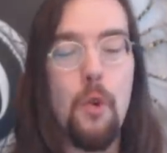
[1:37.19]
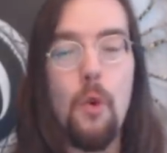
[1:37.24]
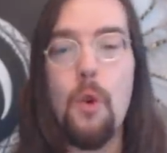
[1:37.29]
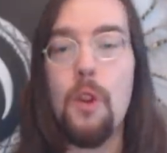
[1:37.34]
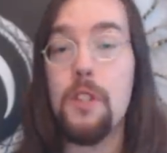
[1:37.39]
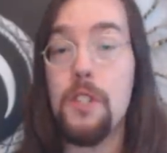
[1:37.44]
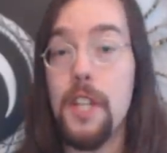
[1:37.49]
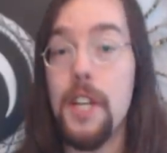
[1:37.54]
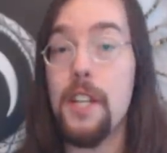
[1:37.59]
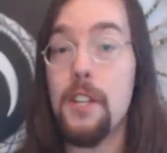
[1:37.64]

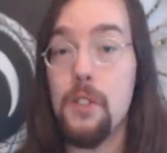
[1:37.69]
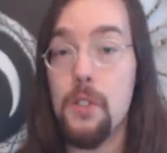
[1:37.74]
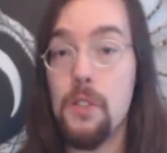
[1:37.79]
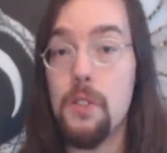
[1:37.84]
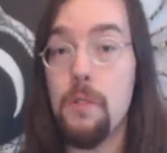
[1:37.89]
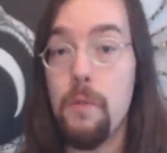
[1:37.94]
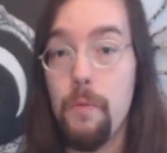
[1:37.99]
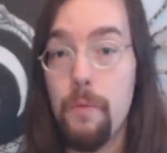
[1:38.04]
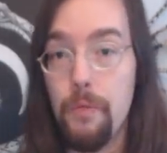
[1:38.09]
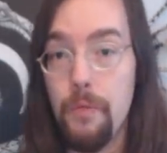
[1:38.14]

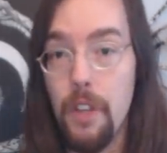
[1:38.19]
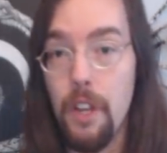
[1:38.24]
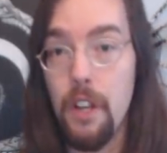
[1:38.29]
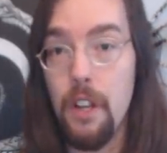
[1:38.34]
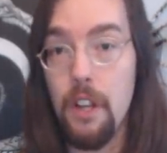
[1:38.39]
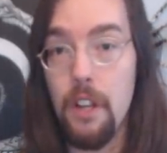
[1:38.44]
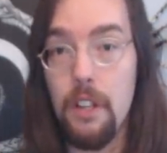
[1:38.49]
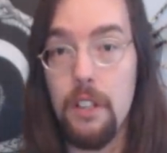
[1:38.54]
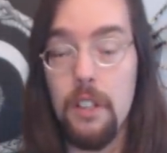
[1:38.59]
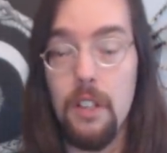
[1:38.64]
Cortez's uh,
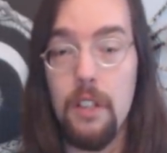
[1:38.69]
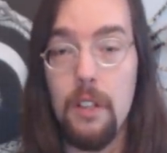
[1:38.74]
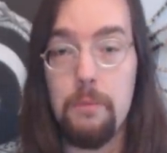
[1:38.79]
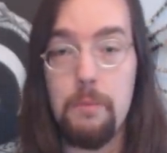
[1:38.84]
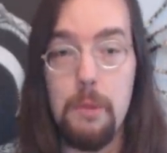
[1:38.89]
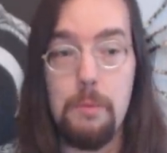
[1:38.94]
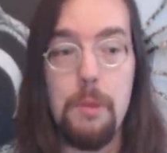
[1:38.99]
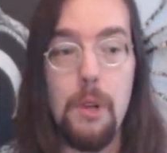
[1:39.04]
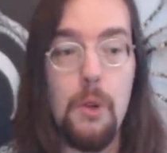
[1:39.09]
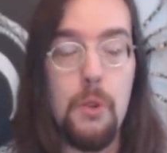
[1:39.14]
uh,
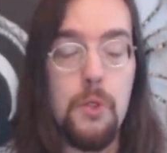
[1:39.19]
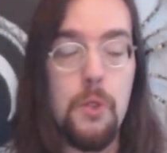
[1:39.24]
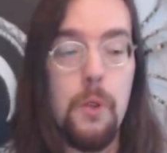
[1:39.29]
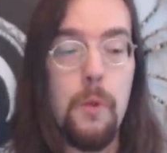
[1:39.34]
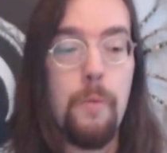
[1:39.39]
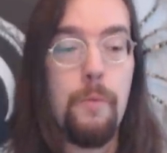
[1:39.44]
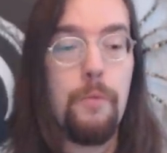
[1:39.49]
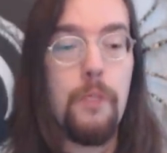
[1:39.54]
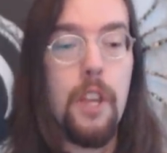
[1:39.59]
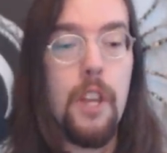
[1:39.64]

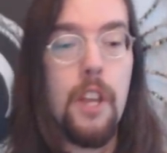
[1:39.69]
proposal.